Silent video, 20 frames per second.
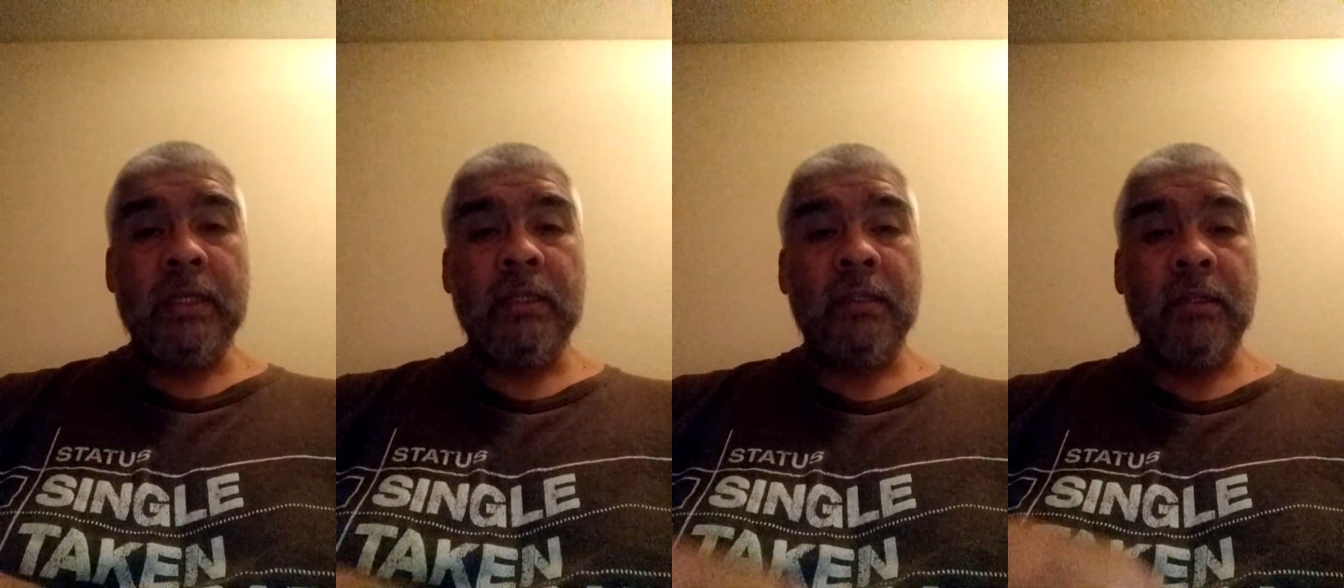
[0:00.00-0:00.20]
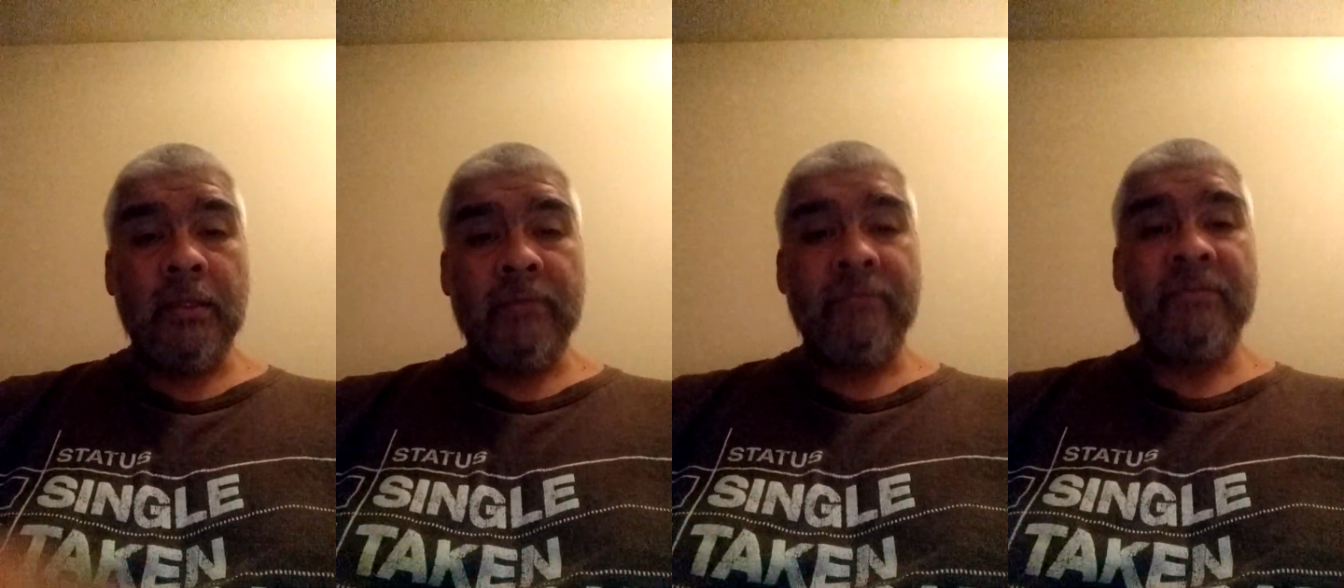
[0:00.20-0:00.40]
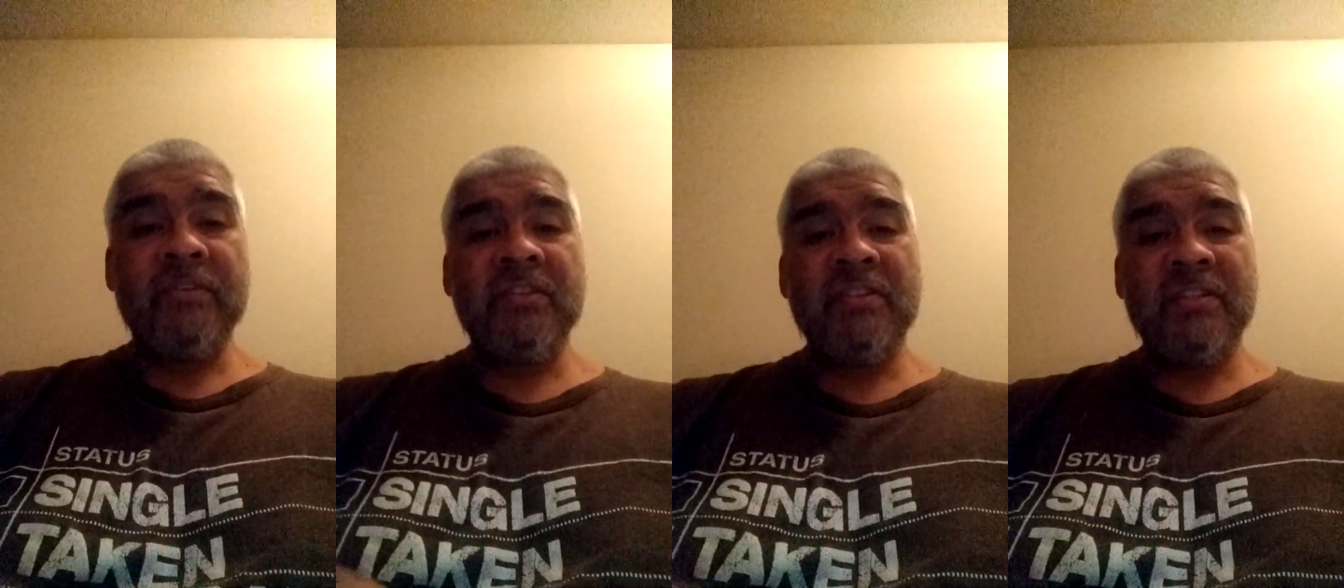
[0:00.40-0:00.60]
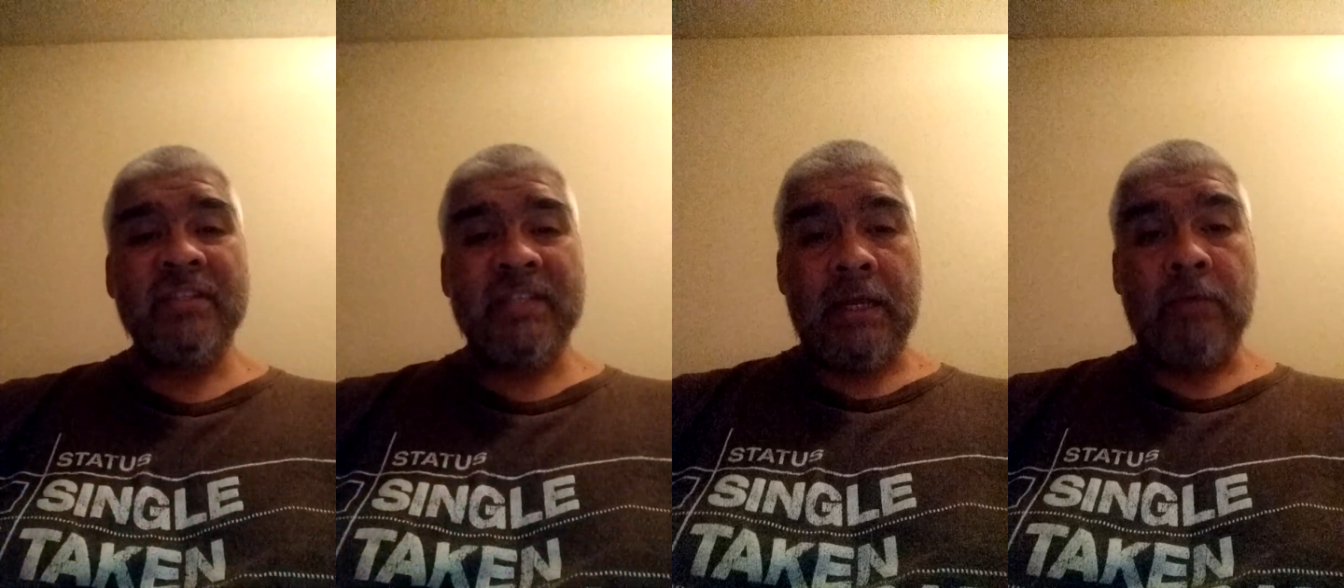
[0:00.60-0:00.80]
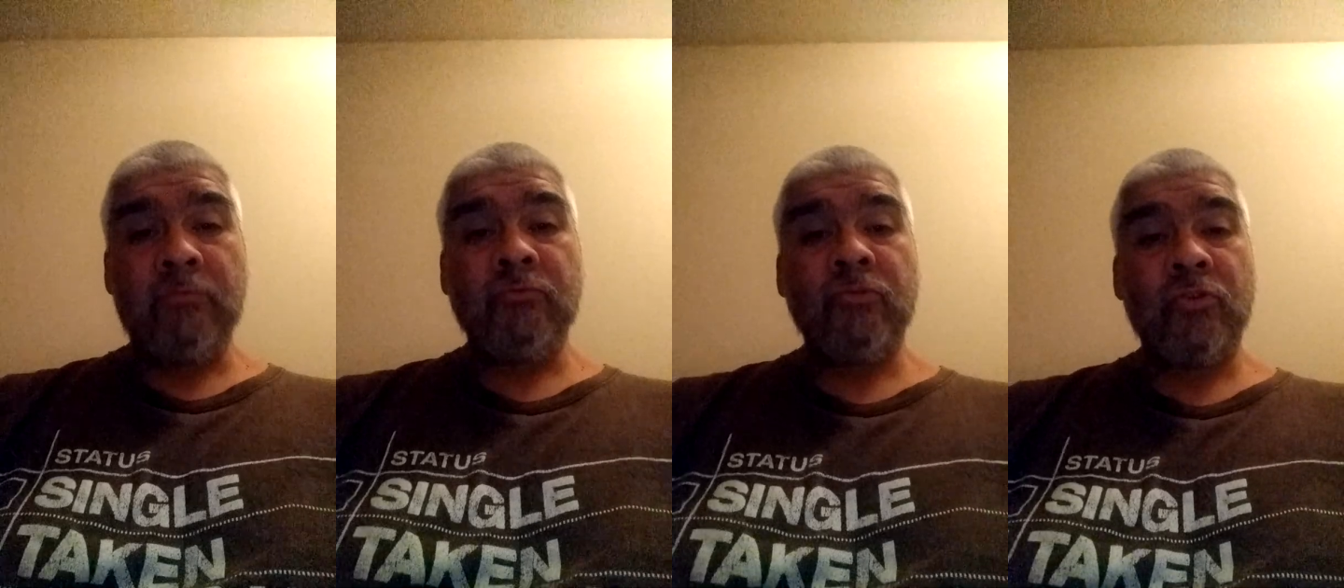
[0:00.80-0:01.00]
I loved the
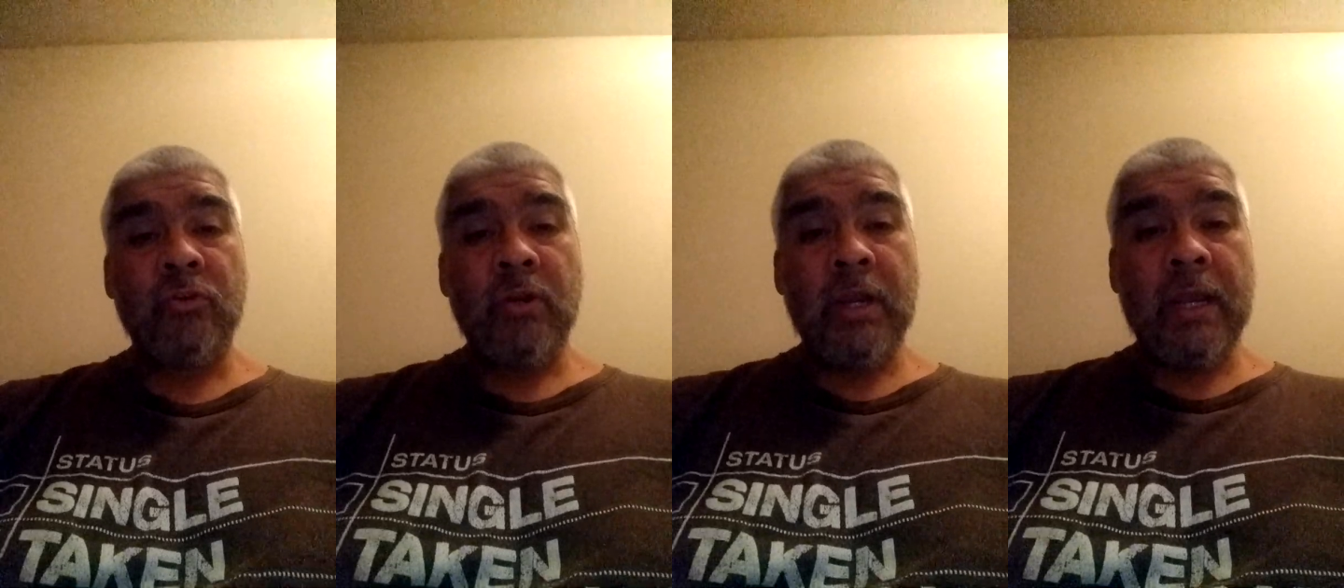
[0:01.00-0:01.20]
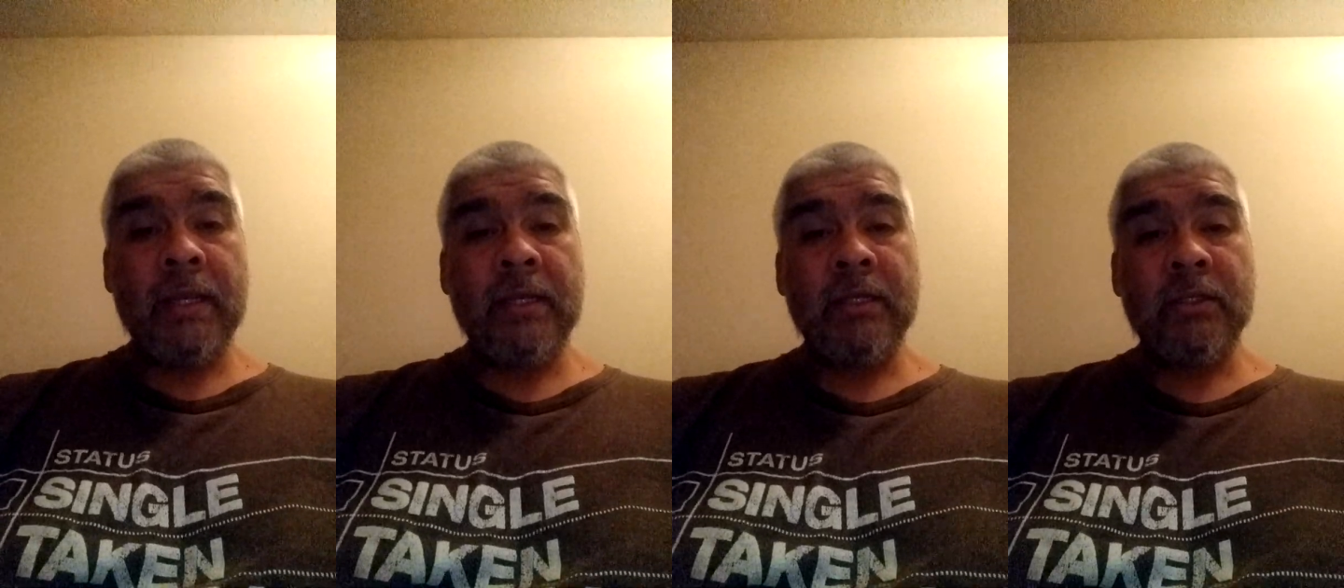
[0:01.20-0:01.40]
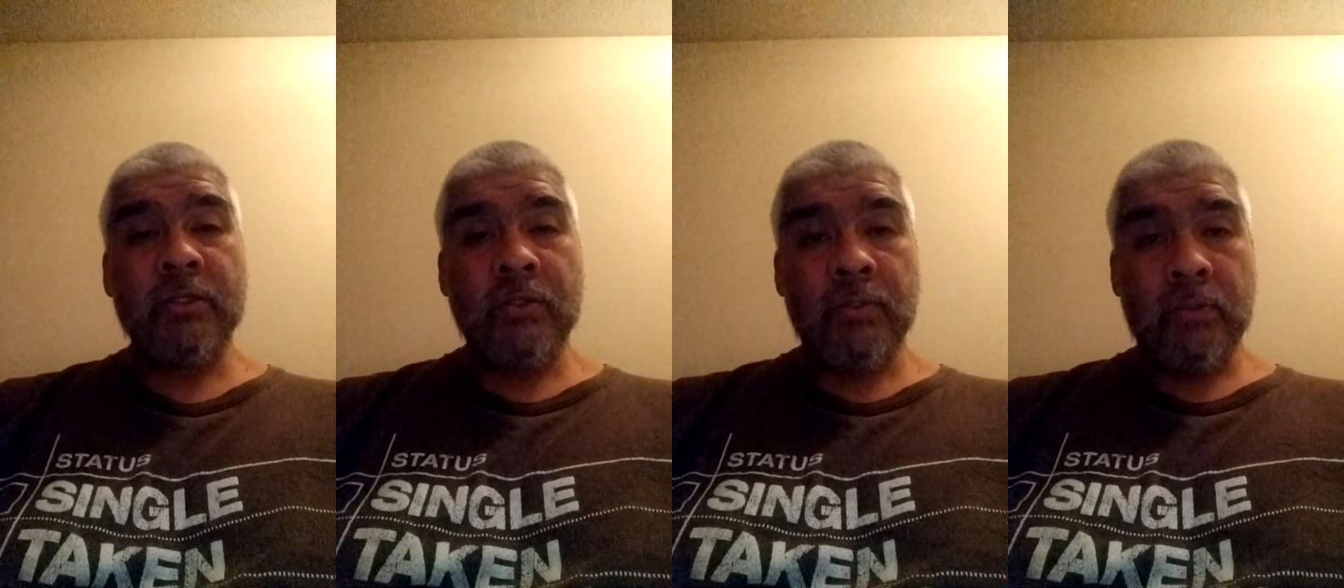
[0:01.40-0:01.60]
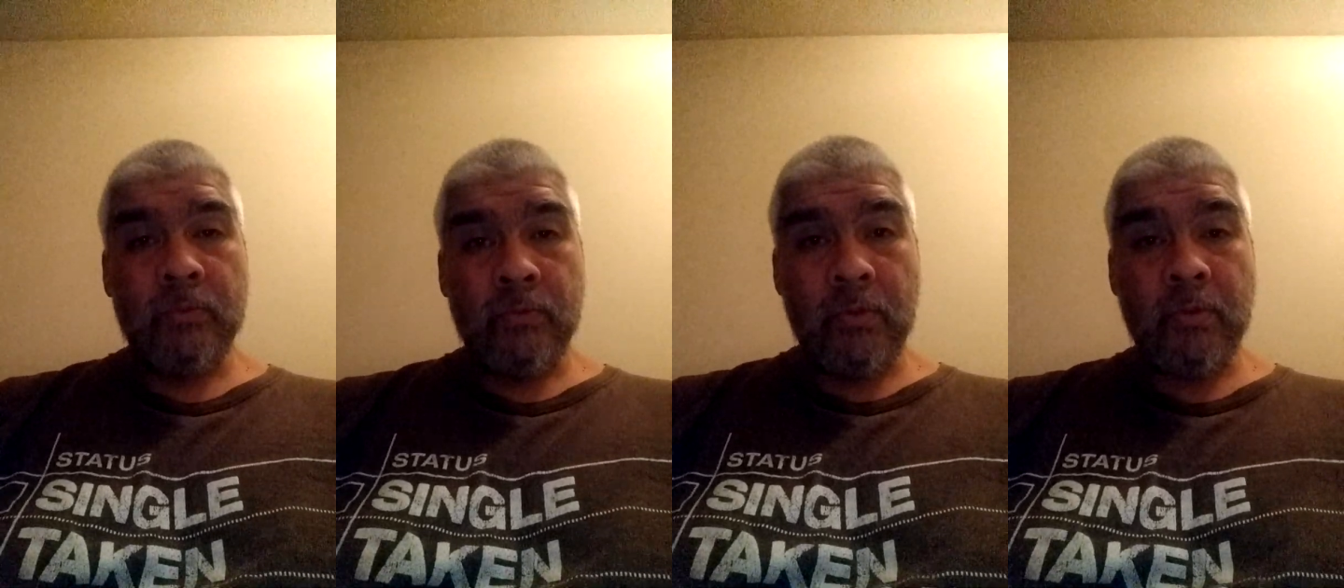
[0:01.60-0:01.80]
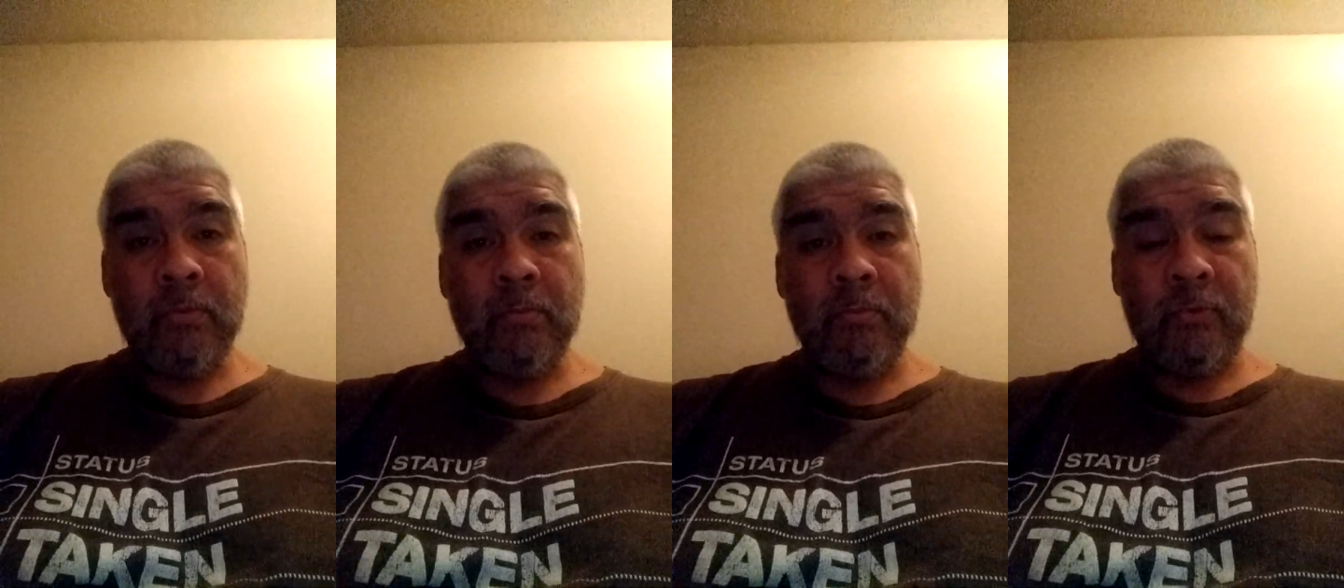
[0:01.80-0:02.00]
soundtrack
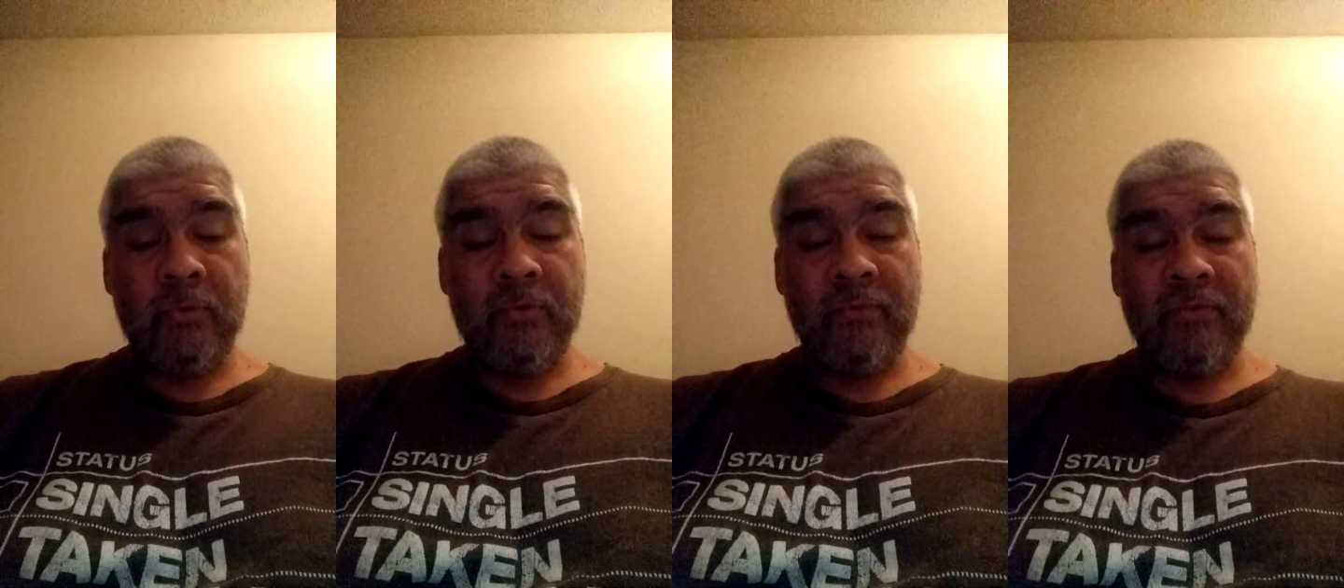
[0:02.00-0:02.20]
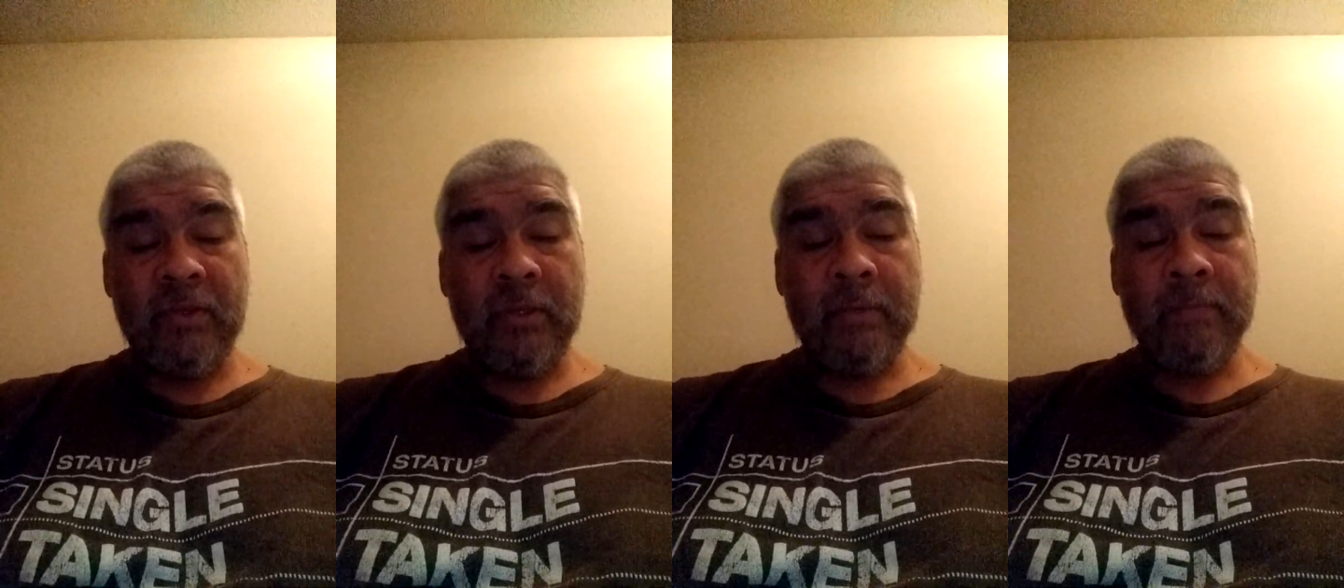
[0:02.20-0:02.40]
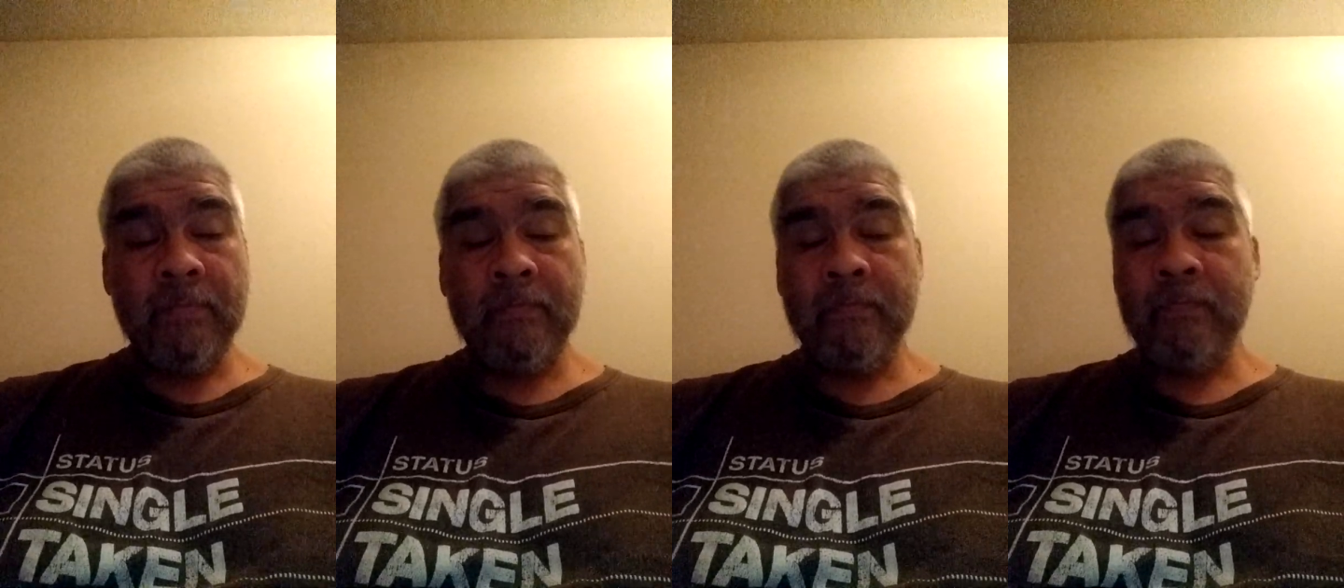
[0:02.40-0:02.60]
to the movie.